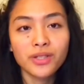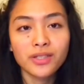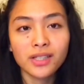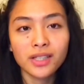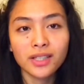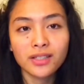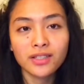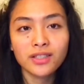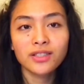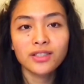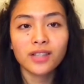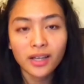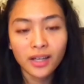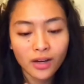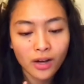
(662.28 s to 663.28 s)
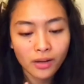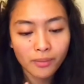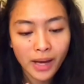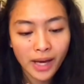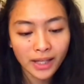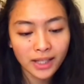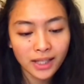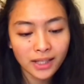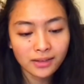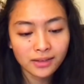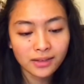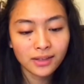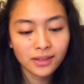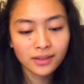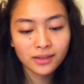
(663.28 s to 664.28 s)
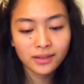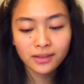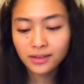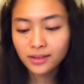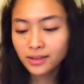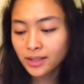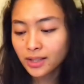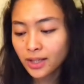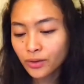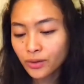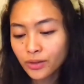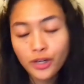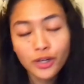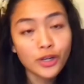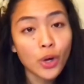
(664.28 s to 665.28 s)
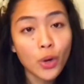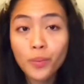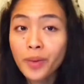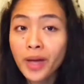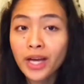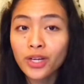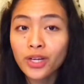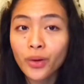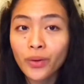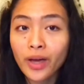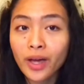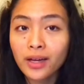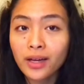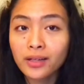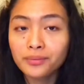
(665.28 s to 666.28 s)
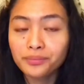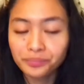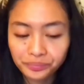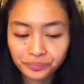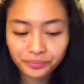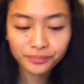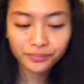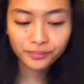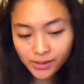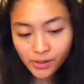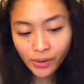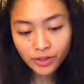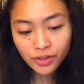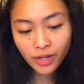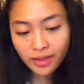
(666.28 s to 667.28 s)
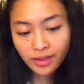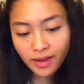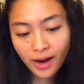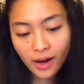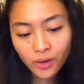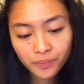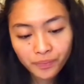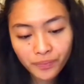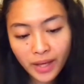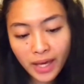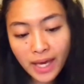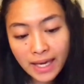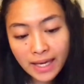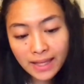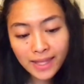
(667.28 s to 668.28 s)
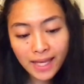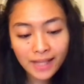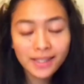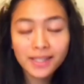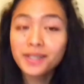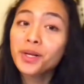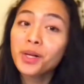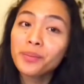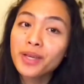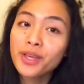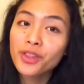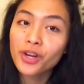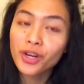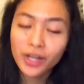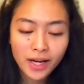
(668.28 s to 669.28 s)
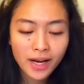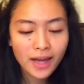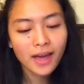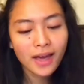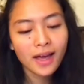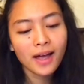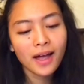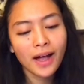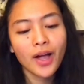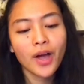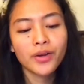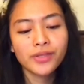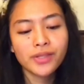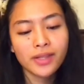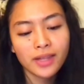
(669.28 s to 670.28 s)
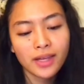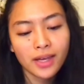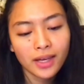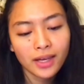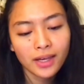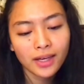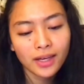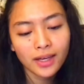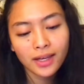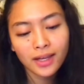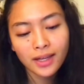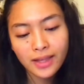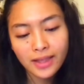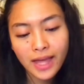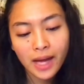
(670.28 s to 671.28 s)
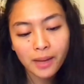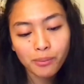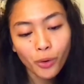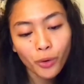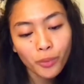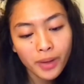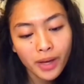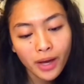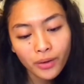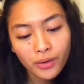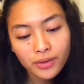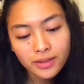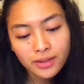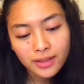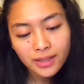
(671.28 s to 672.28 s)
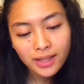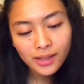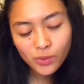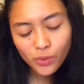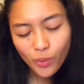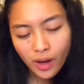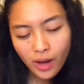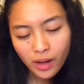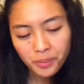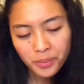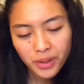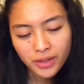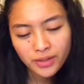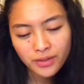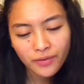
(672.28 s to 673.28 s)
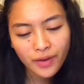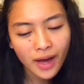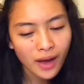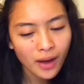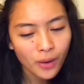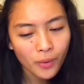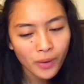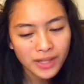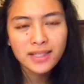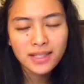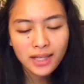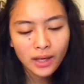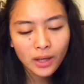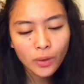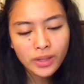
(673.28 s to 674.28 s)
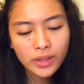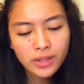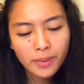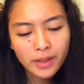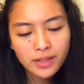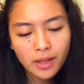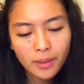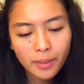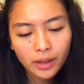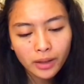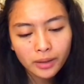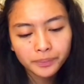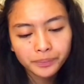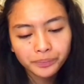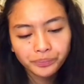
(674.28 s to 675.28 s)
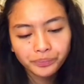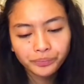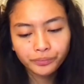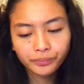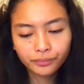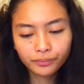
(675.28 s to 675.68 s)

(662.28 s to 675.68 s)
suck it all back in, you know, no pain, no gain. So I tried that out, and that didn't help either. I honestly think that broke me out as well because of how acidic it was in my stomach. So